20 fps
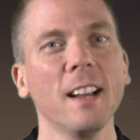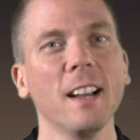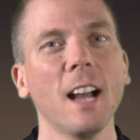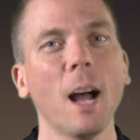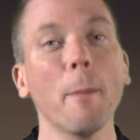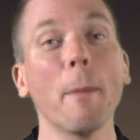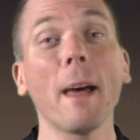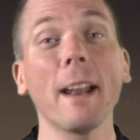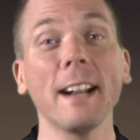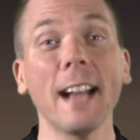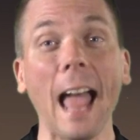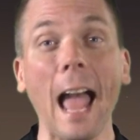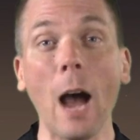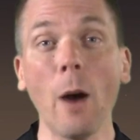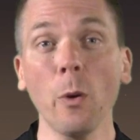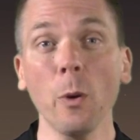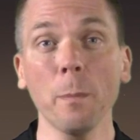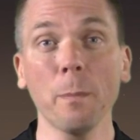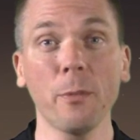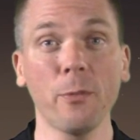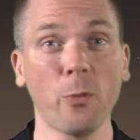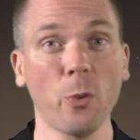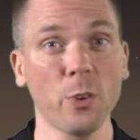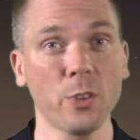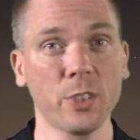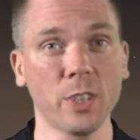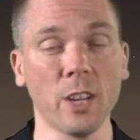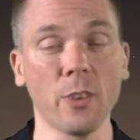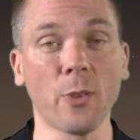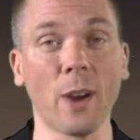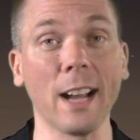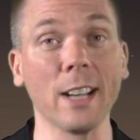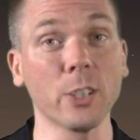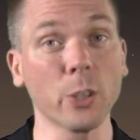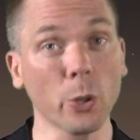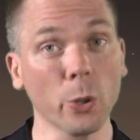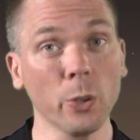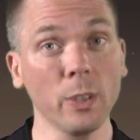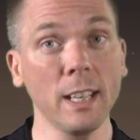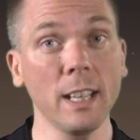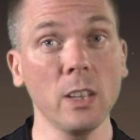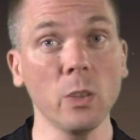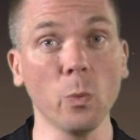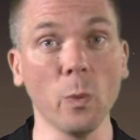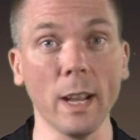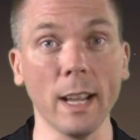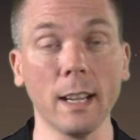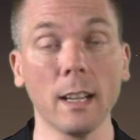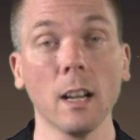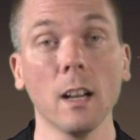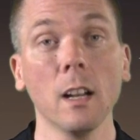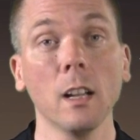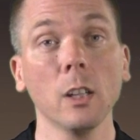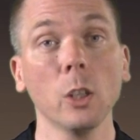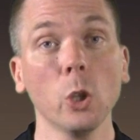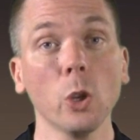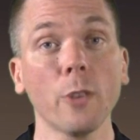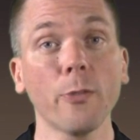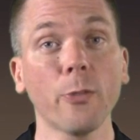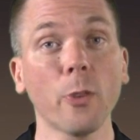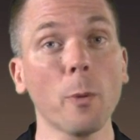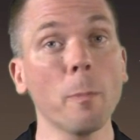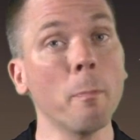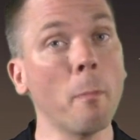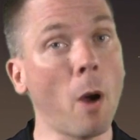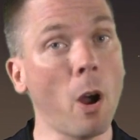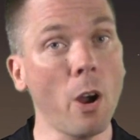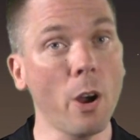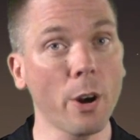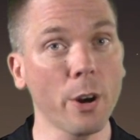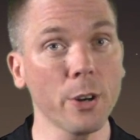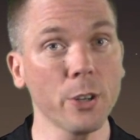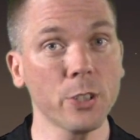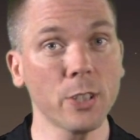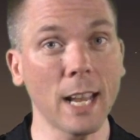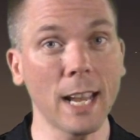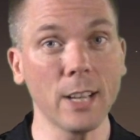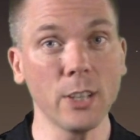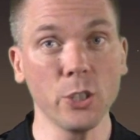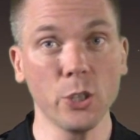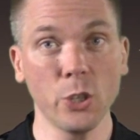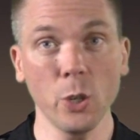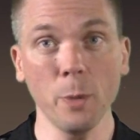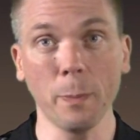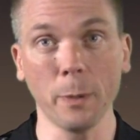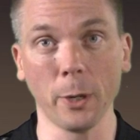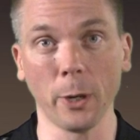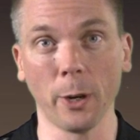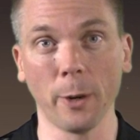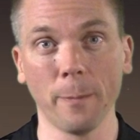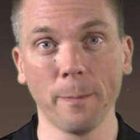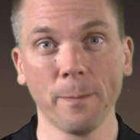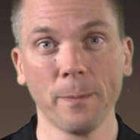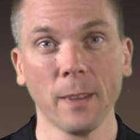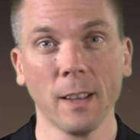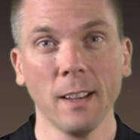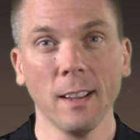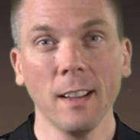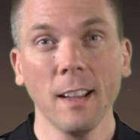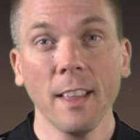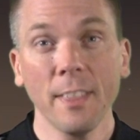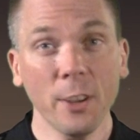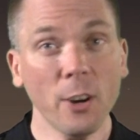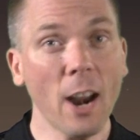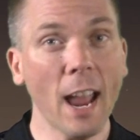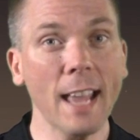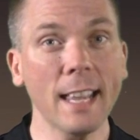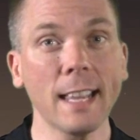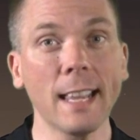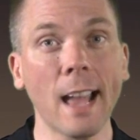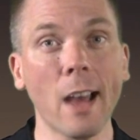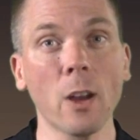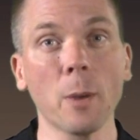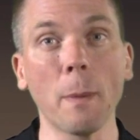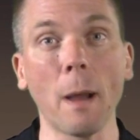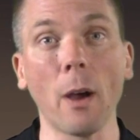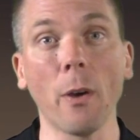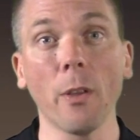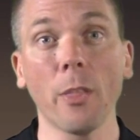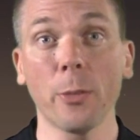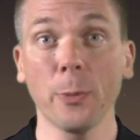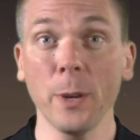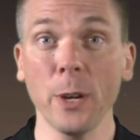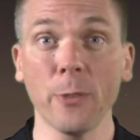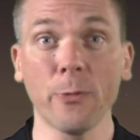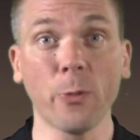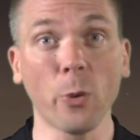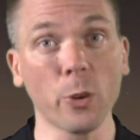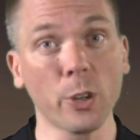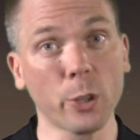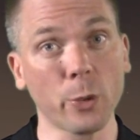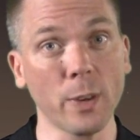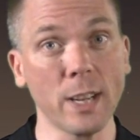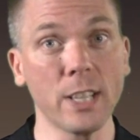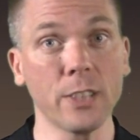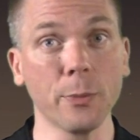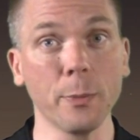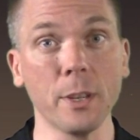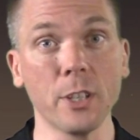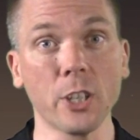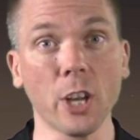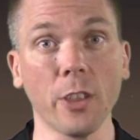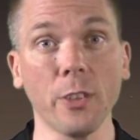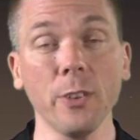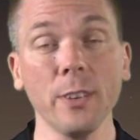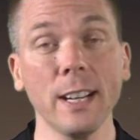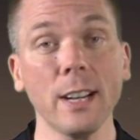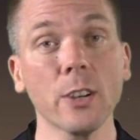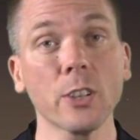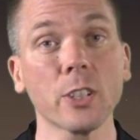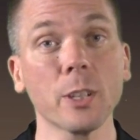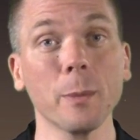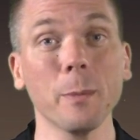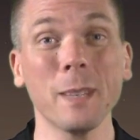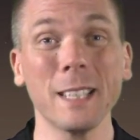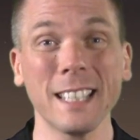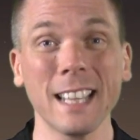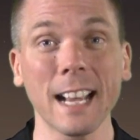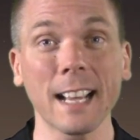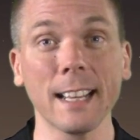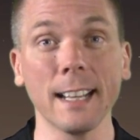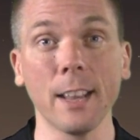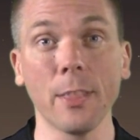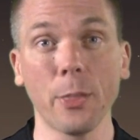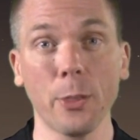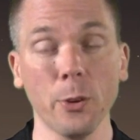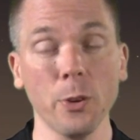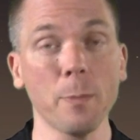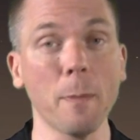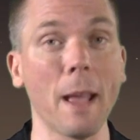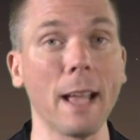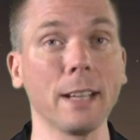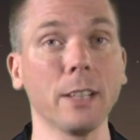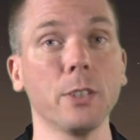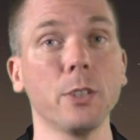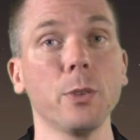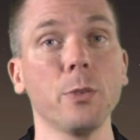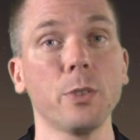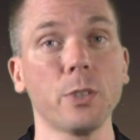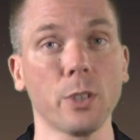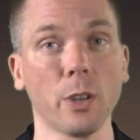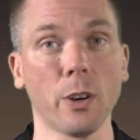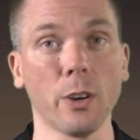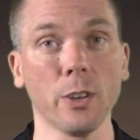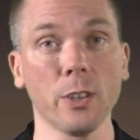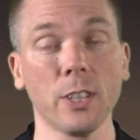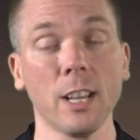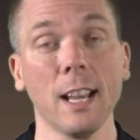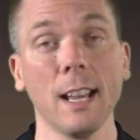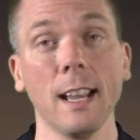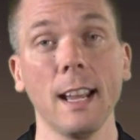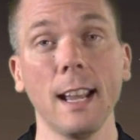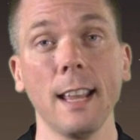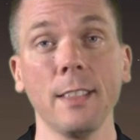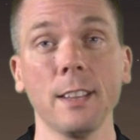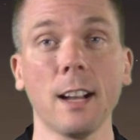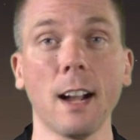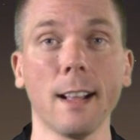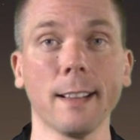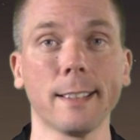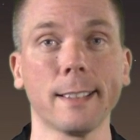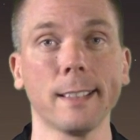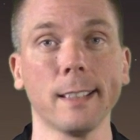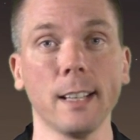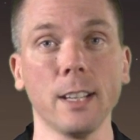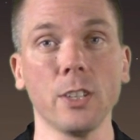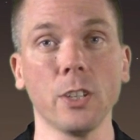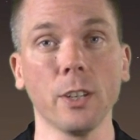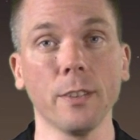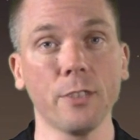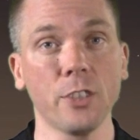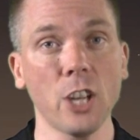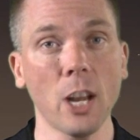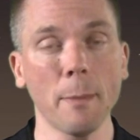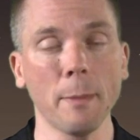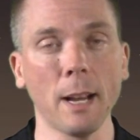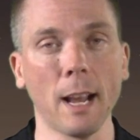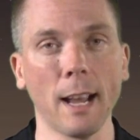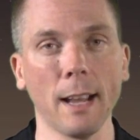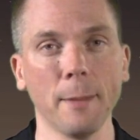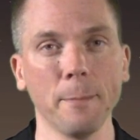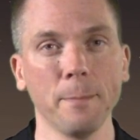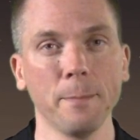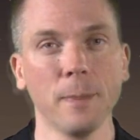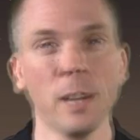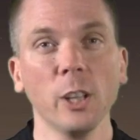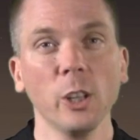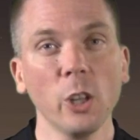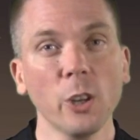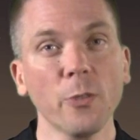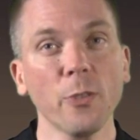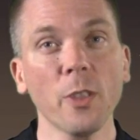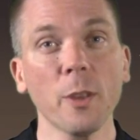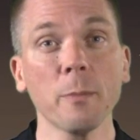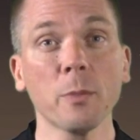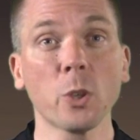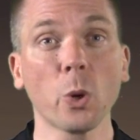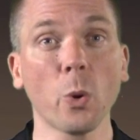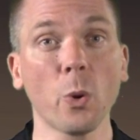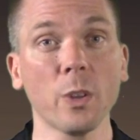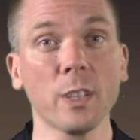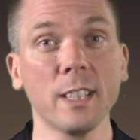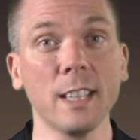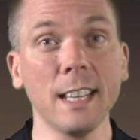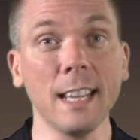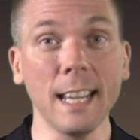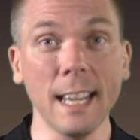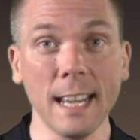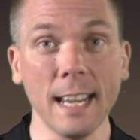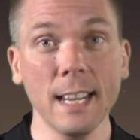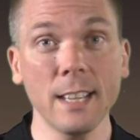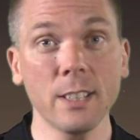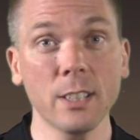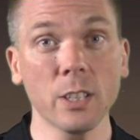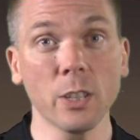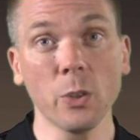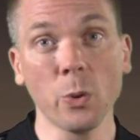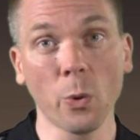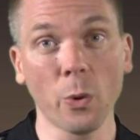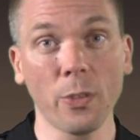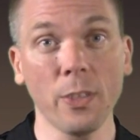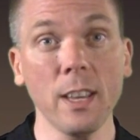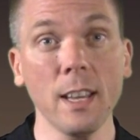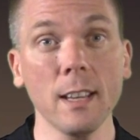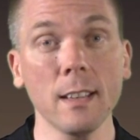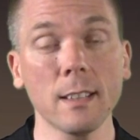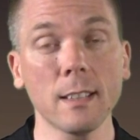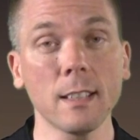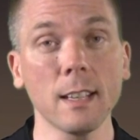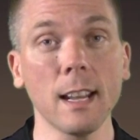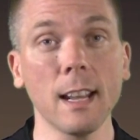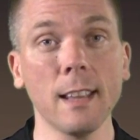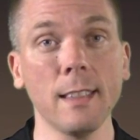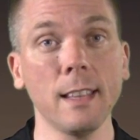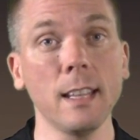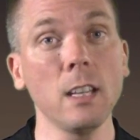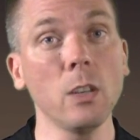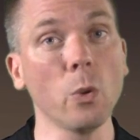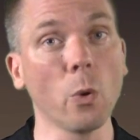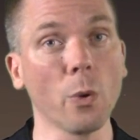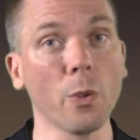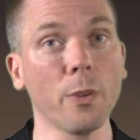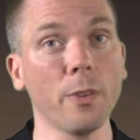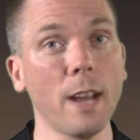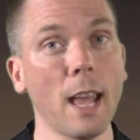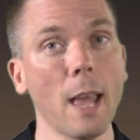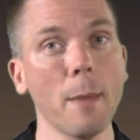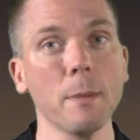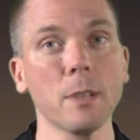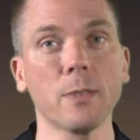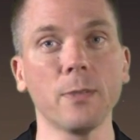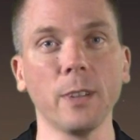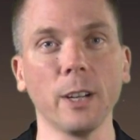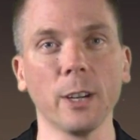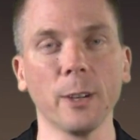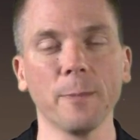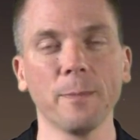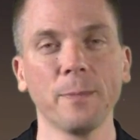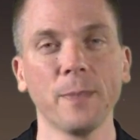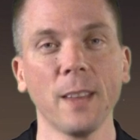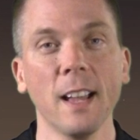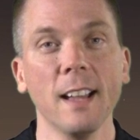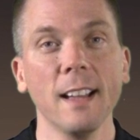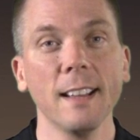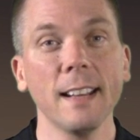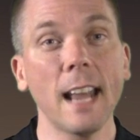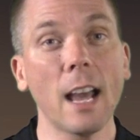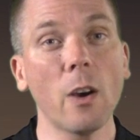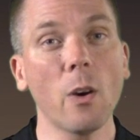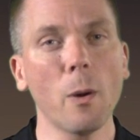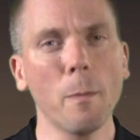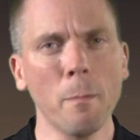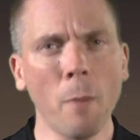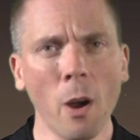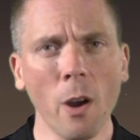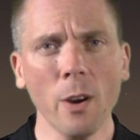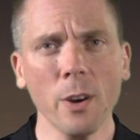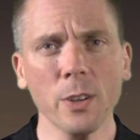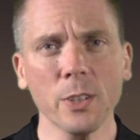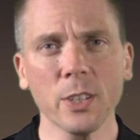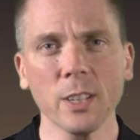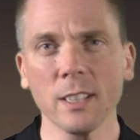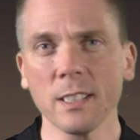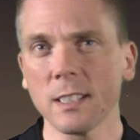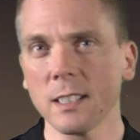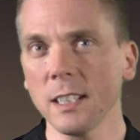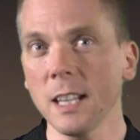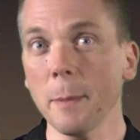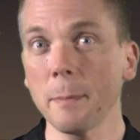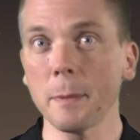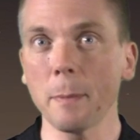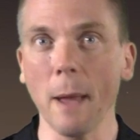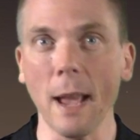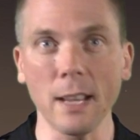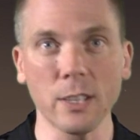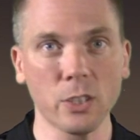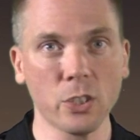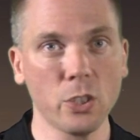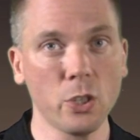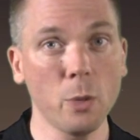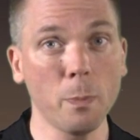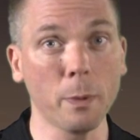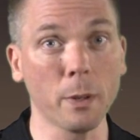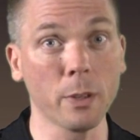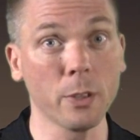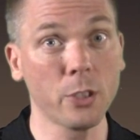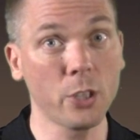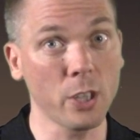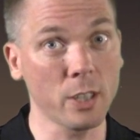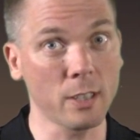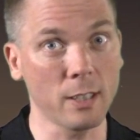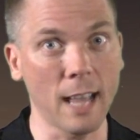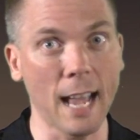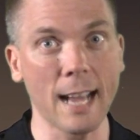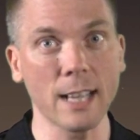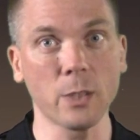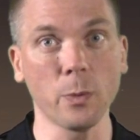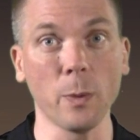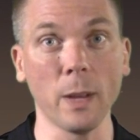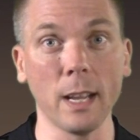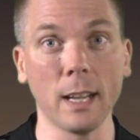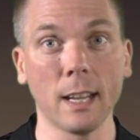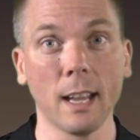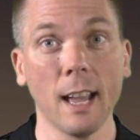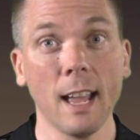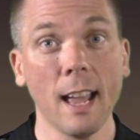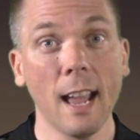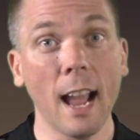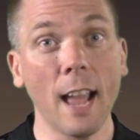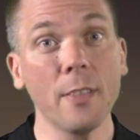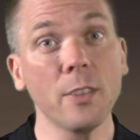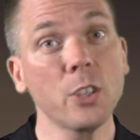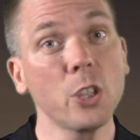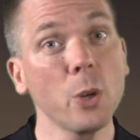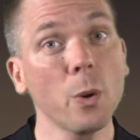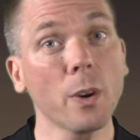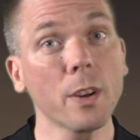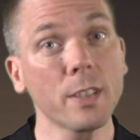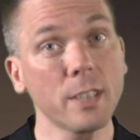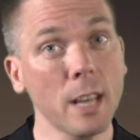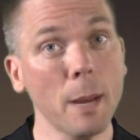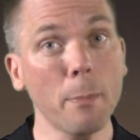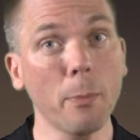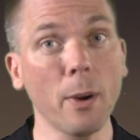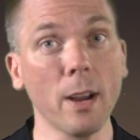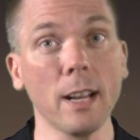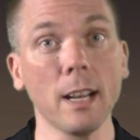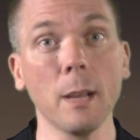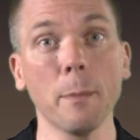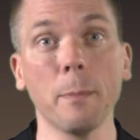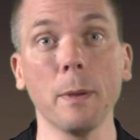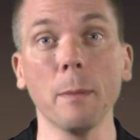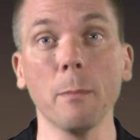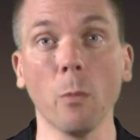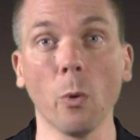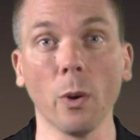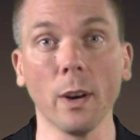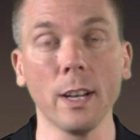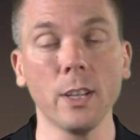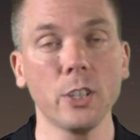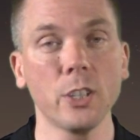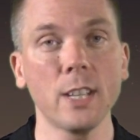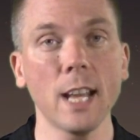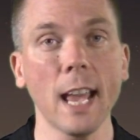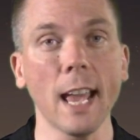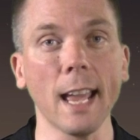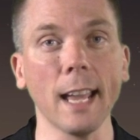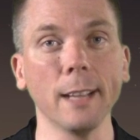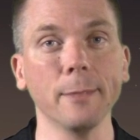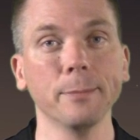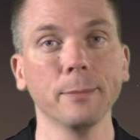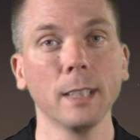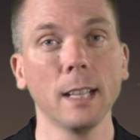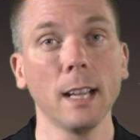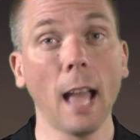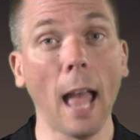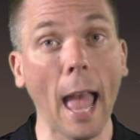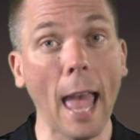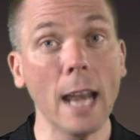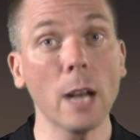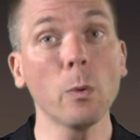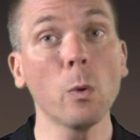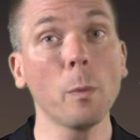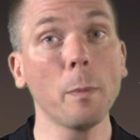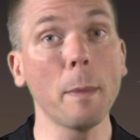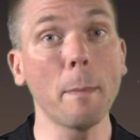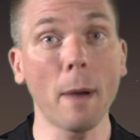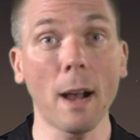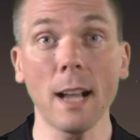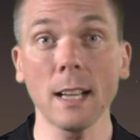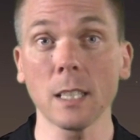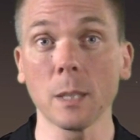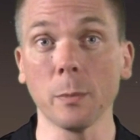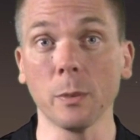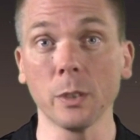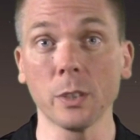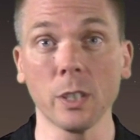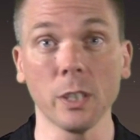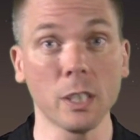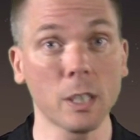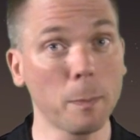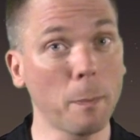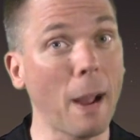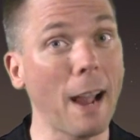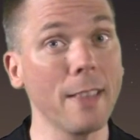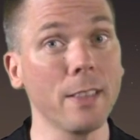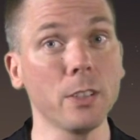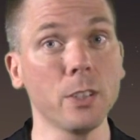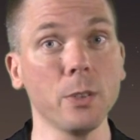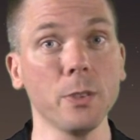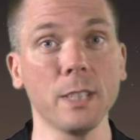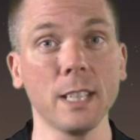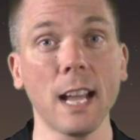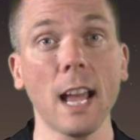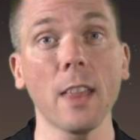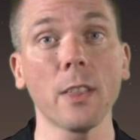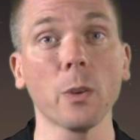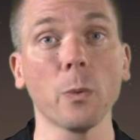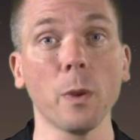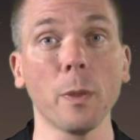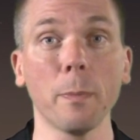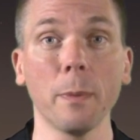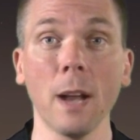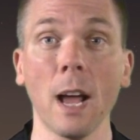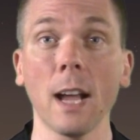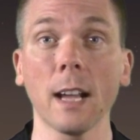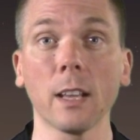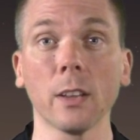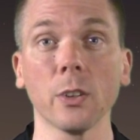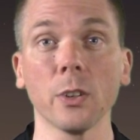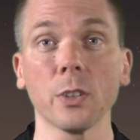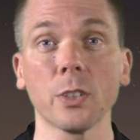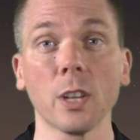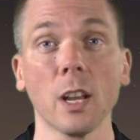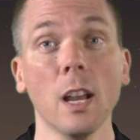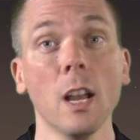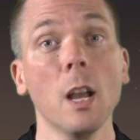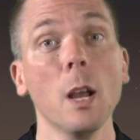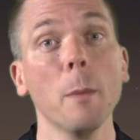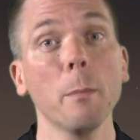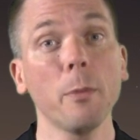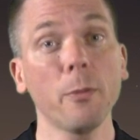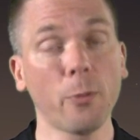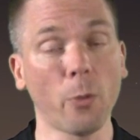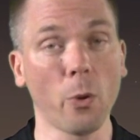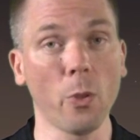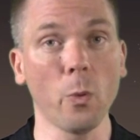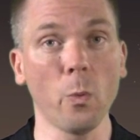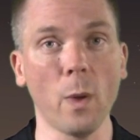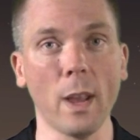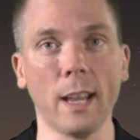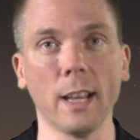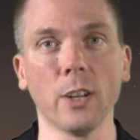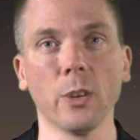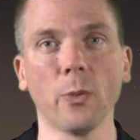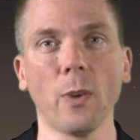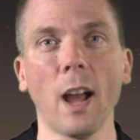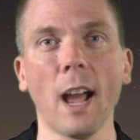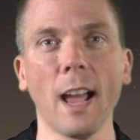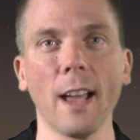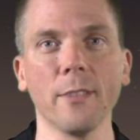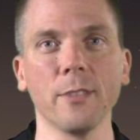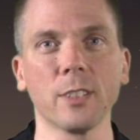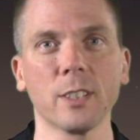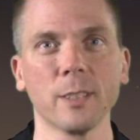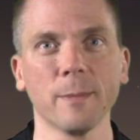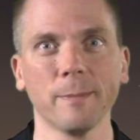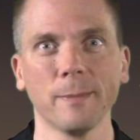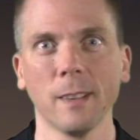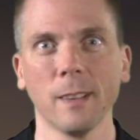About an hour before sunrise, early in the week, look for Mars and Jupiter. They're hanging out about 3 or 4 degrees from each other near some second and third magnitude stars in the constellation of Gemini. Look for them towards the east-northeast in the northern hemisphere. Now, Mars slipped past Jupiter just last week, and the two are separating a bit more each day, and it will be possible to spy the two together with binoculars before the weekend arrives.